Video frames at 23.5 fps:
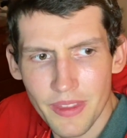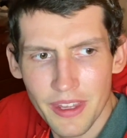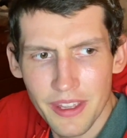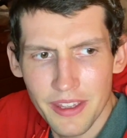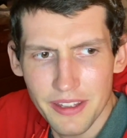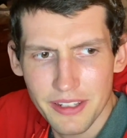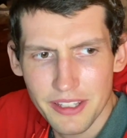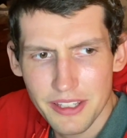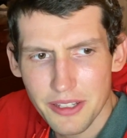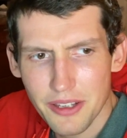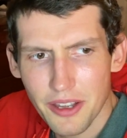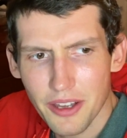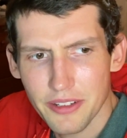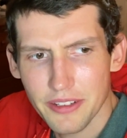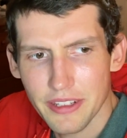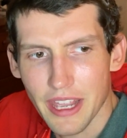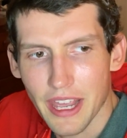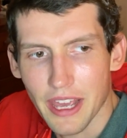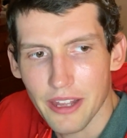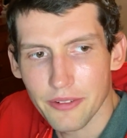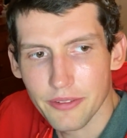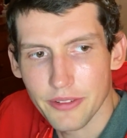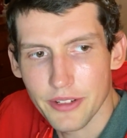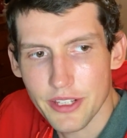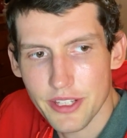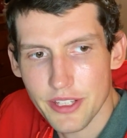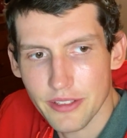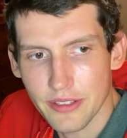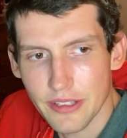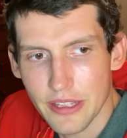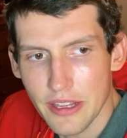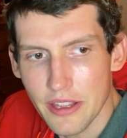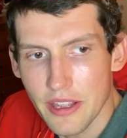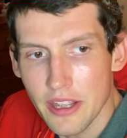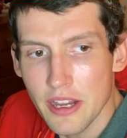it's gone down
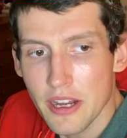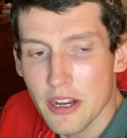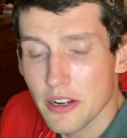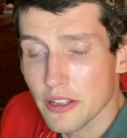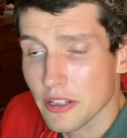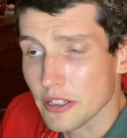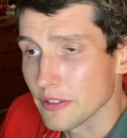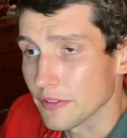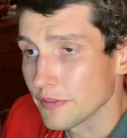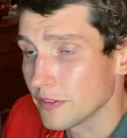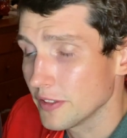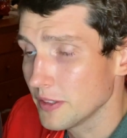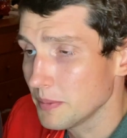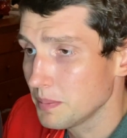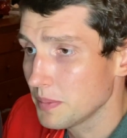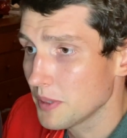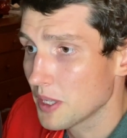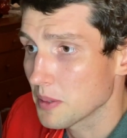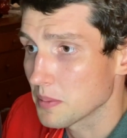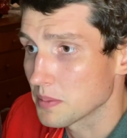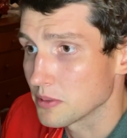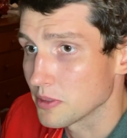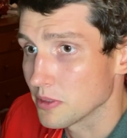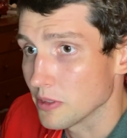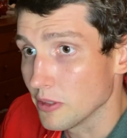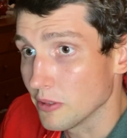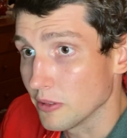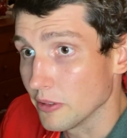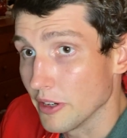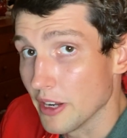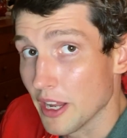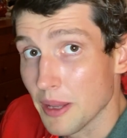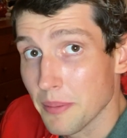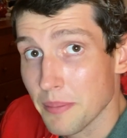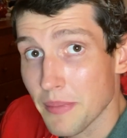recently. Their football
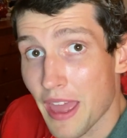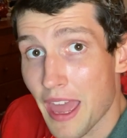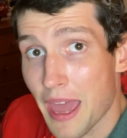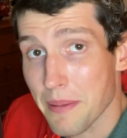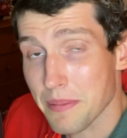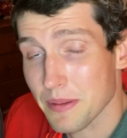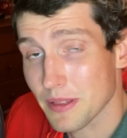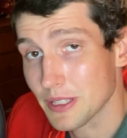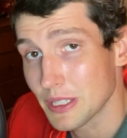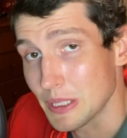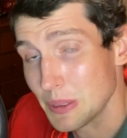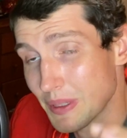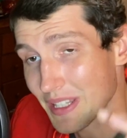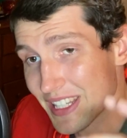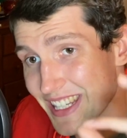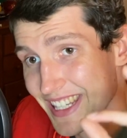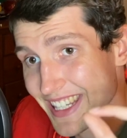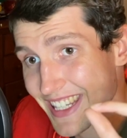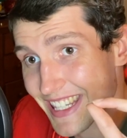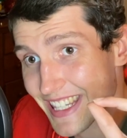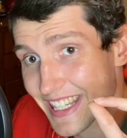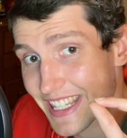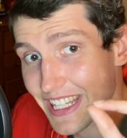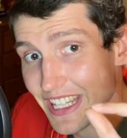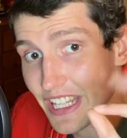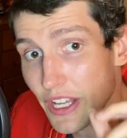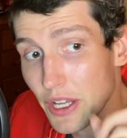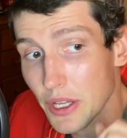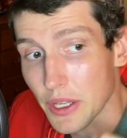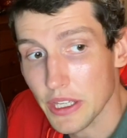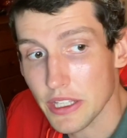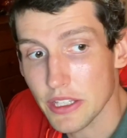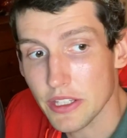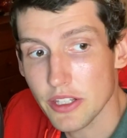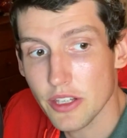program, absolute
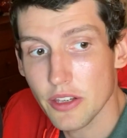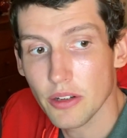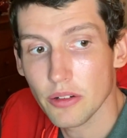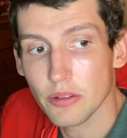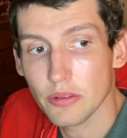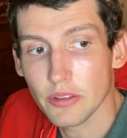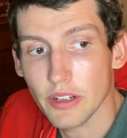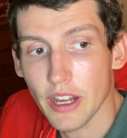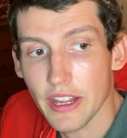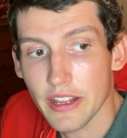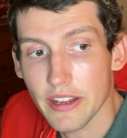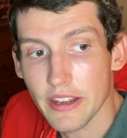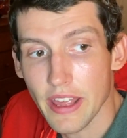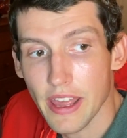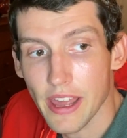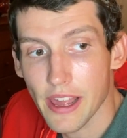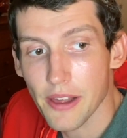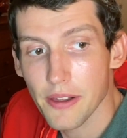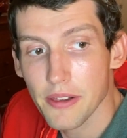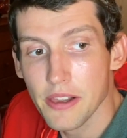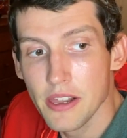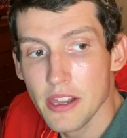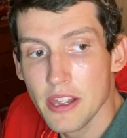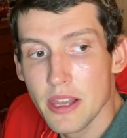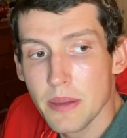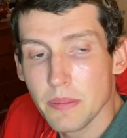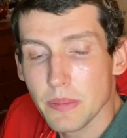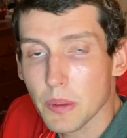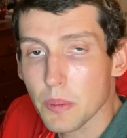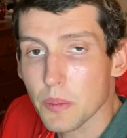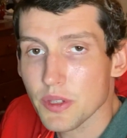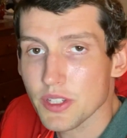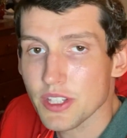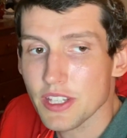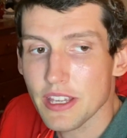studs right now. But
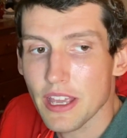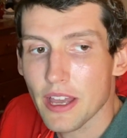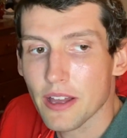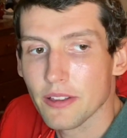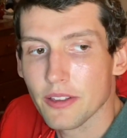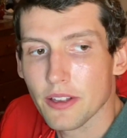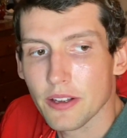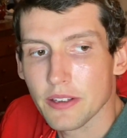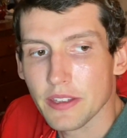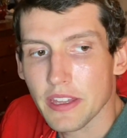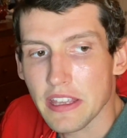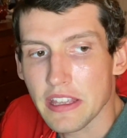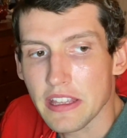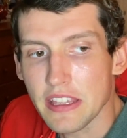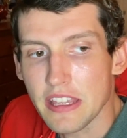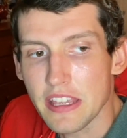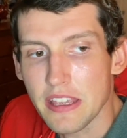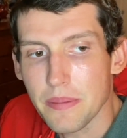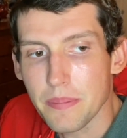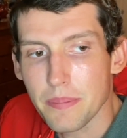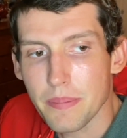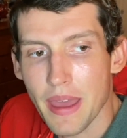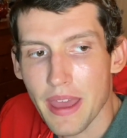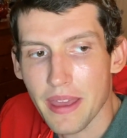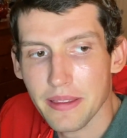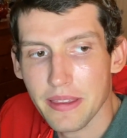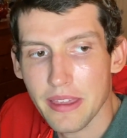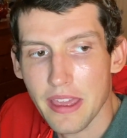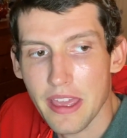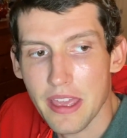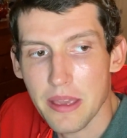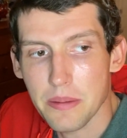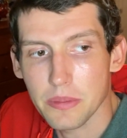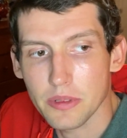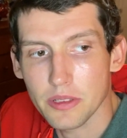we'll see how long they can keep Matt
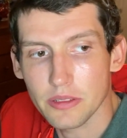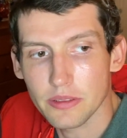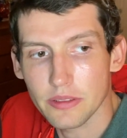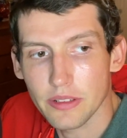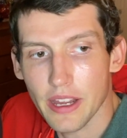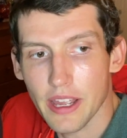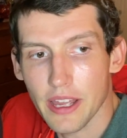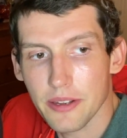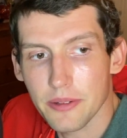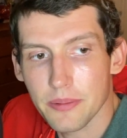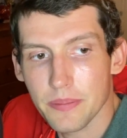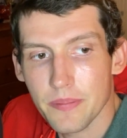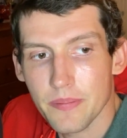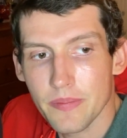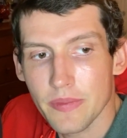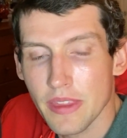Campbell around,